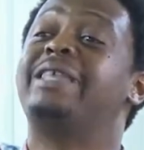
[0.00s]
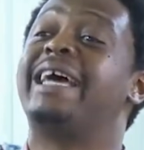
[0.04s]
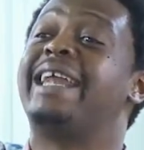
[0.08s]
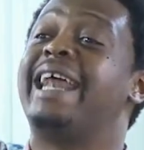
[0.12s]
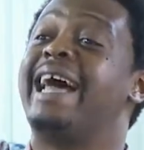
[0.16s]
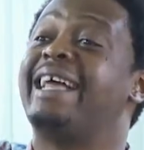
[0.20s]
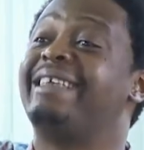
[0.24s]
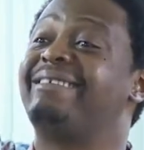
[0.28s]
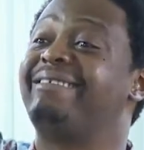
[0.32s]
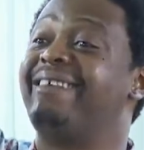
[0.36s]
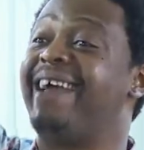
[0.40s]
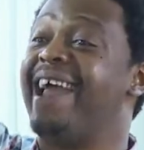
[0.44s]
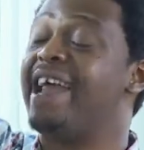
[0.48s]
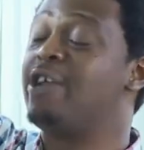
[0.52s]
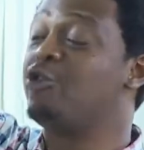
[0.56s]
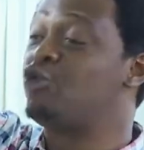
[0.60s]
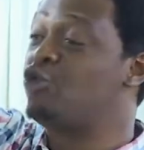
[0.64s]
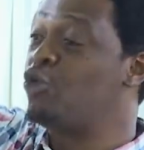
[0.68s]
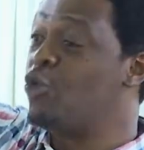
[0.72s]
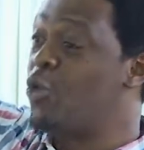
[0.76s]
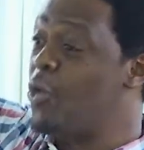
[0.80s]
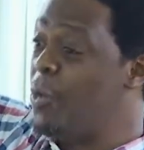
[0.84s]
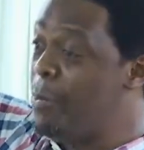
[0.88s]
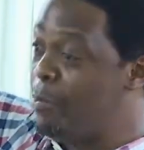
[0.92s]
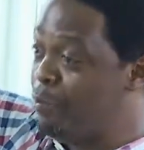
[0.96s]
that are trying
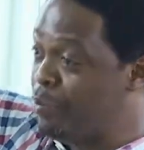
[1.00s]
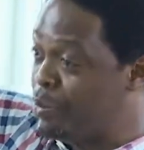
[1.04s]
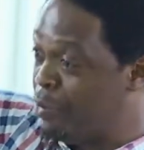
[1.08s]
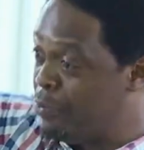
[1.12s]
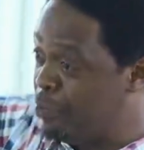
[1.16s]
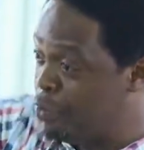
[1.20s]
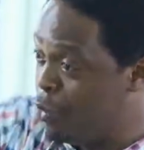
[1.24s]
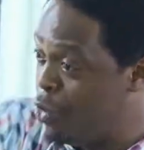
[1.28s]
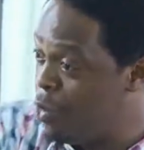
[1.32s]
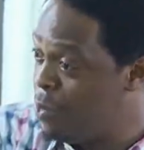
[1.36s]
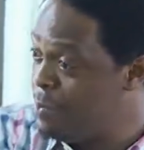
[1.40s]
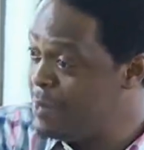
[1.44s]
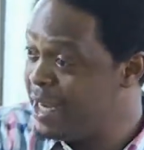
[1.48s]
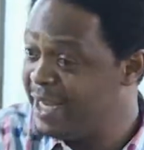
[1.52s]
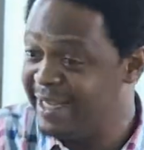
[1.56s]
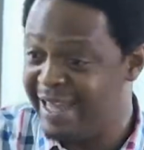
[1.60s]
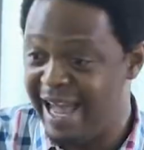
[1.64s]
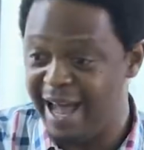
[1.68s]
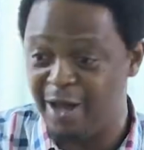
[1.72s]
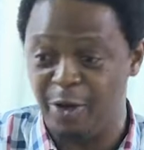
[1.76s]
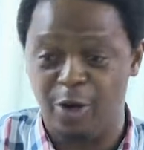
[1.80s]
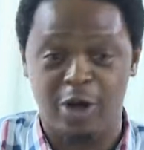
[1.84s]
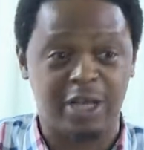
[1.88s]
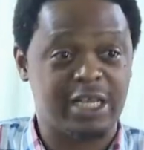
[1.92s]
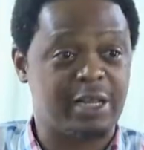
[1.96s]
to pull me
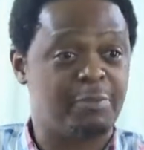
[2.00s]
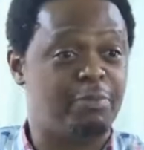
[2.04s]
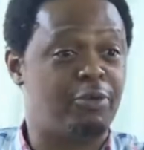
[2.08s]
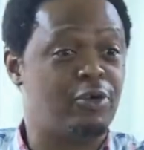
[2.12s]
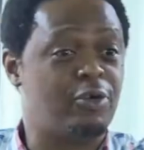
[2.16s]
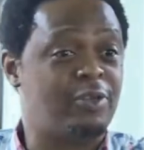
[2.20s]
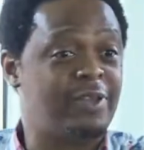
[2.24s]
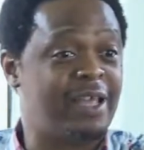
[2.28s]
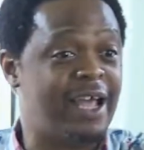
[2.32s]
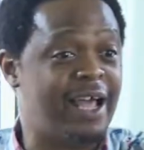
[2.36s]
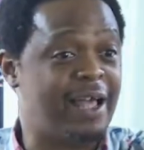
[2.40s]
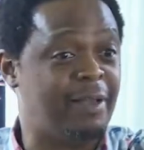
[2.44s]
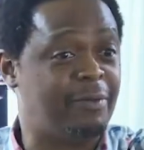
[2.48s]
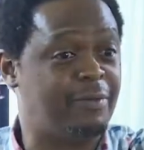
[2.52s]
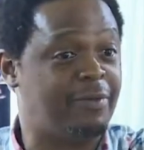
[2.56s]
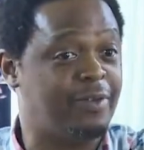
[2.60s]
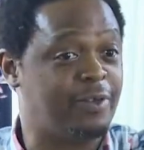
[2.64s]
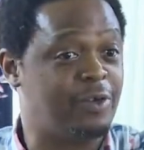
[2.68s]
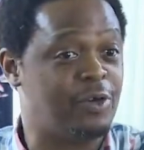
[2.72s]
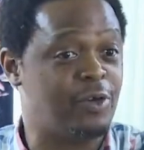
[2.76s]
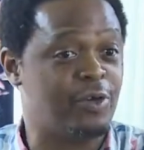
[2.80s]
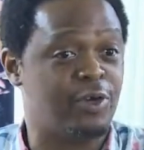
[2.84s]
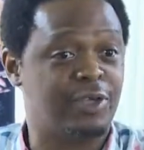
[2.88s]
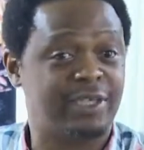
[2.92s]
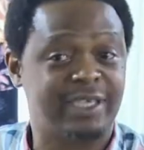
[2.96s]
down, all the people that are,
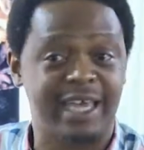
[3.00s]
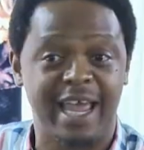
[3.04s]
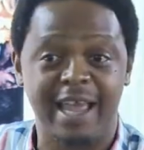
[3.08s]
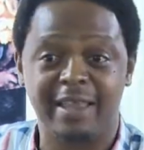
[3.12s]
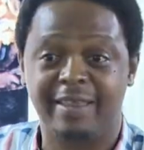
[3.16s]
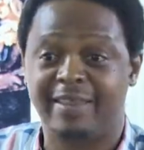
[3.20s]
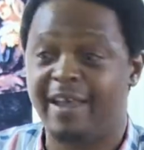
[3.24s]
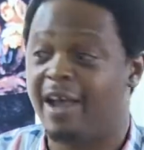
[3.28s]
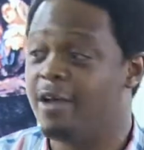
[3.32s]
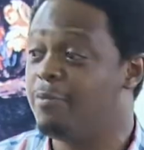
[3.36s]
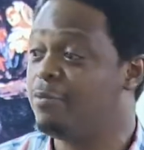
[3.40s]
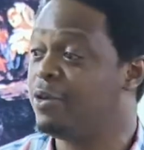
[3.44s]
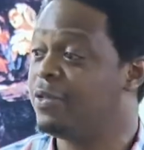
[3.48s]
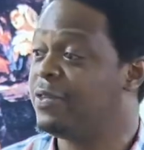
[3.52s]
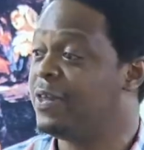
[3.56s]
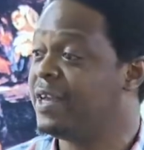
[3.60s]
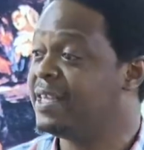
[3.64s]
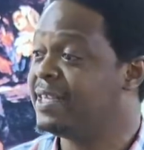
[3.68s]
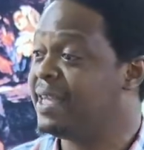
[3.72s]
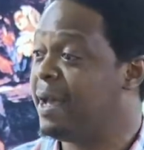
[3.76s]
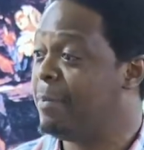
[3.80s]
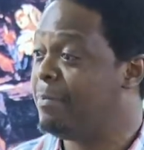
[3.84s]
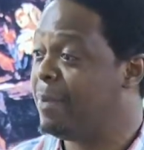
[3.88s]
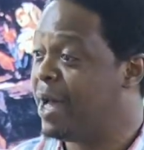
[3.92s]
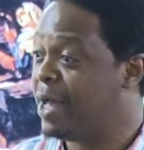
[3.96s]
you know, saying terrible
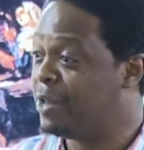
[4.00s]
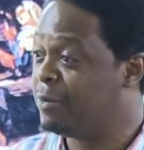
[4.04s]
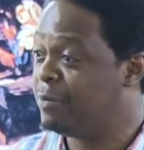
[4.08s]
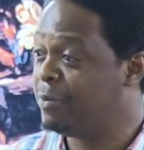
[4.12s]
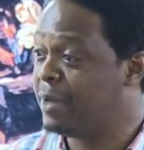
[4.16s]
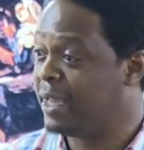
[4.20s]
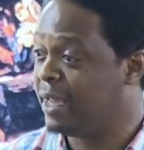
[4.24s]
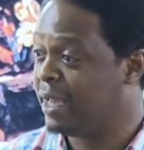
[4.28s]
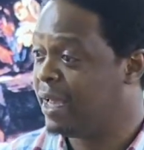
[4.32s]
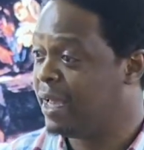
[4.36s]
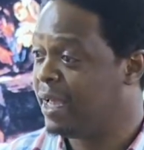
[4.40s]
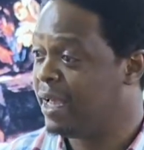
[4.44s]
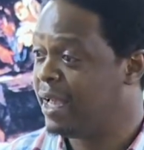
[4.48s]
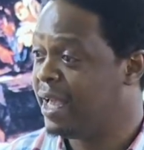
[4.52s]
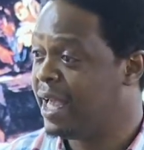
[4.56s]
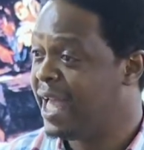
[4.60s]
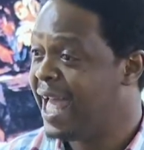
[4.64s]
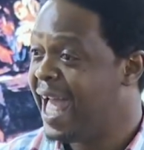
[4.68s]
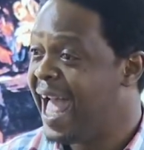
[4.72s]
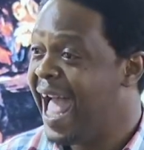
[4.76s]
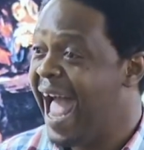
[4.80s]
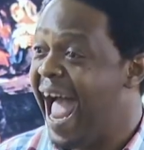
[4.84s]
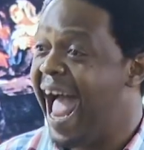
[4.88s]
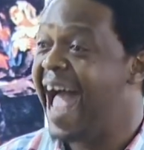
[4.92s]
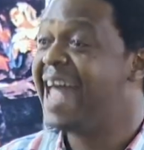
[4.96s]
things about me.
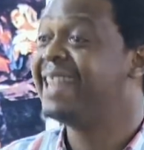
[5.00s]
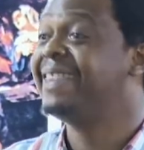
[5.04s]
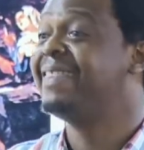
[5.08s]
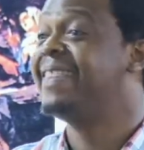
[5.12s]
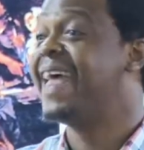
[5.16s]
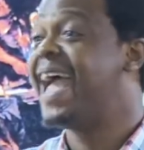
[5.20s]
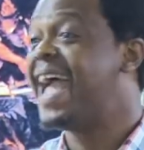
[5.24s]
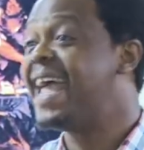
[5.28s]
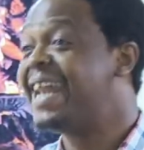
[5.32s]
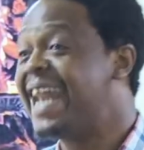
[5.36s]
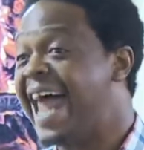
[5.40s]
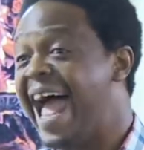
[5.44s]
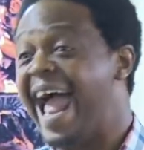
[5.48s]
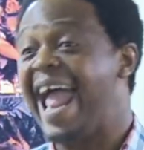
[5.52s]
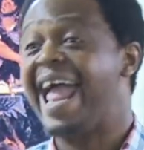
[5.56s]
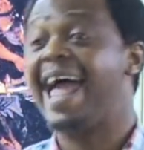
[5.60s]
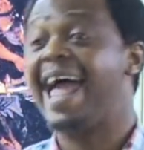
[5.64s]
And then I